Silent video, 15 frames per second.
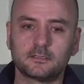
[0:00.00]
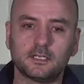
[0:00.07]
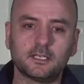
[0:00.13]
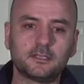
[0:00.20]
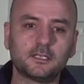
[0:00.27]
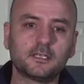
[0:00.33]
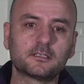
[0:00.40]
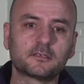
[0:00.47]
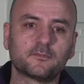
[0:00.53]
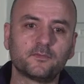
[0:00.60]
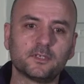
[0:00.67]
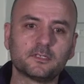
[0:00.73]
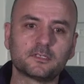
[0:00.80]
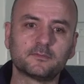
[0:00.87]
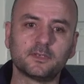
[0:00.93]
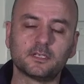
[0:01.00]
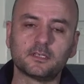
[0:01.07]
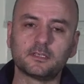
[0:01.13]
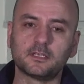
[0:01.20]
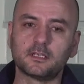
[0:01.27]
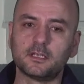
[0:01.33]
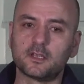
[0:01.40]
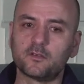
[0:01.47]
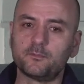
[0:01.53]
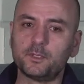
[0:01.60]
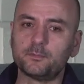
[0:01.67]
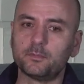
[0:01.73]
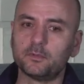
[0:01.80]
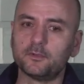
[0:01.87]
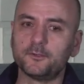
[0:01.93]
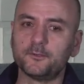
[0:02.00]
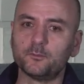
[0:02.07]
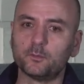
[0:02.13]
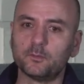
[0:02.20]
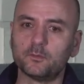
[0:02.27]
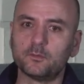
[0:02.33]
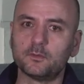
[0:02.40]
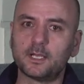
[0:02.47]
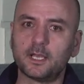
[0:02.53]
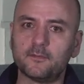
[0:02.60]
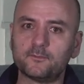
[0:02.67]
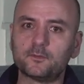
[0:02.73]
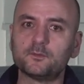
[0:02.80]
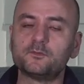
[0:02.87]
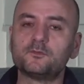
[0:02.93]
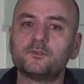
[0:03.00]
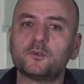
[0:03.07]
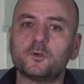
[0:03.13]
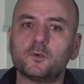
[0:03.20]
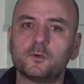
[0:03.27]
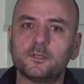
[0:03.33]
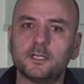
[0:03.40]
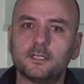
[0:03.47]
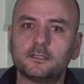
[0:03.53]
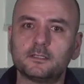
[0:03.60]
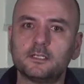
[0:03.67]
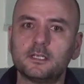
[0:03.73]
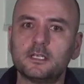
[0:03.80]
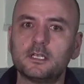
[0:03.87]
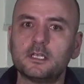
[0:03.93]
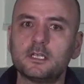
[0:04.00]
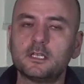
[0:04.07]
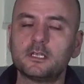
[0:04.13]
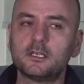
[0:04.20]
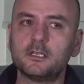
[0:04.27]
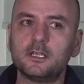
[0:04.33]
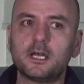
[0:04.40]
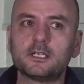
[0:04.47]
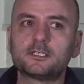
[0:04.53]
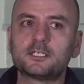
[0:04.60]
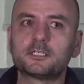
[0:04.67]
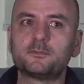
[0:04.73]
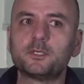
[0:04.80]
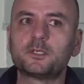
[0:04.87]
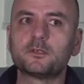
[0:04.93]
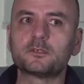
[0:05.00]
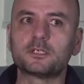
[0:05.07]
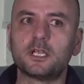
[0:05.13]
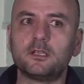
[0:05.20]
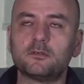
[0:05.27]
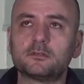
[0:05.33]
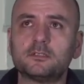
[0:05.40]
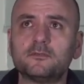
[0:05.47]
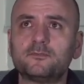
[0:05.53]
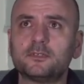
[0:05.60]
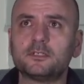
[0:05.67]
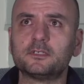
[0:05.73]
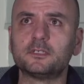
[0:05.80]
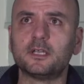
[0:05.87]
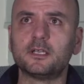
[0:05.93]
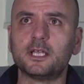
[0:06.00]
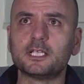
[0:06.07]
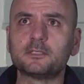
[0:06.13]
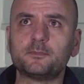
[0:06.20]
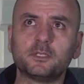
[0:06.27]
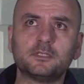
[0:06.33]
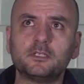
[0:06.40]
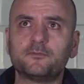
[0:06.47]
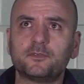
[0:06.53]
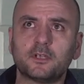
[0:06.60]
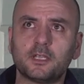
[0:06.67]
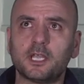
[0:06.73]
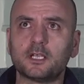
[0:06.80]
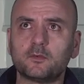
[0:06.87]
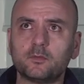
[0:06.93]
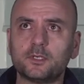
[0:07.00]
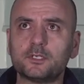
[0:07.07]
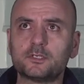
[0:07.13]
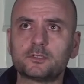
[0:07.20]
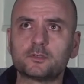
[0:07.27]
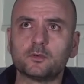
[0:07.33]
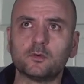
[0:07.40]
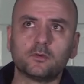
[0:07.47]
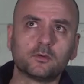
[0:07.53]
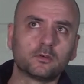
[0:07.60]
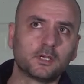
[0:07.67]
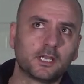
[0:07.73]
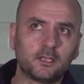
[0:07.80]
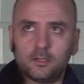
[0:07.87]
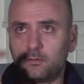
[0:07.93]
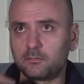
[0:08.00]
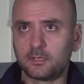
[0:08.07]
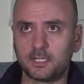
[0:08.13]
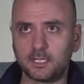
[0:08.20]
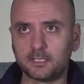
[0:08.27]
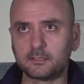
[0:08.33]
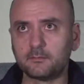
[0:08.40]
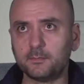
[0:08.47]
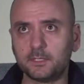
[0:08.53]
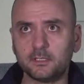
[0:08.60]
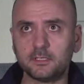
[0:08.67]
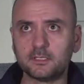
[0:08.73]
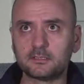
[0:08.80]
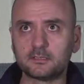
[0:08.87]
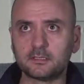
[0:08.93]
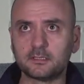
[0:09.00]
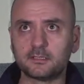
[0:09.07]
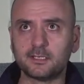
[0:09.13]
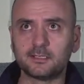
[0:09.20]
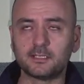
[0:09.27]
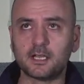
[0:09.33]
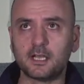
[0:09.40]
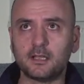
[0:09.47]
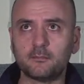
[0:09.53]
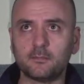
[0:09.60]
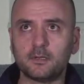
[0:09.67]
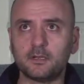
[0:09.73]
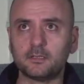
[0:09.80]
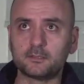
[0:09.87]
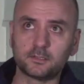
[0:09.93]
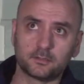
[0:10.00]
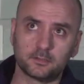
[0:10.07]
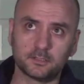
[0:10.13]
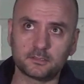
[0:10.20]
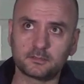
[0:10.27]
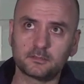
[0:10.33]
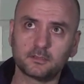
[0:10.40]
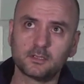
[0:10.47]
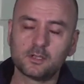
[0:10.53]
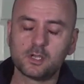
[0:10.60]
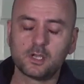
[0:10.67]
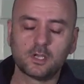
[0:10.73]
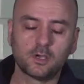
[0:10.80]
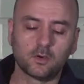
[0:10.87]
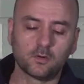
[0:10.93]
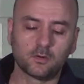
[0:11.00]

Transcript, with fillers: I think it's offensive, and I think a lot of people know, have to know that not just because I look different and I speak different language, or I look like Middle Eastern, that I'm a terrorist mm -hmm.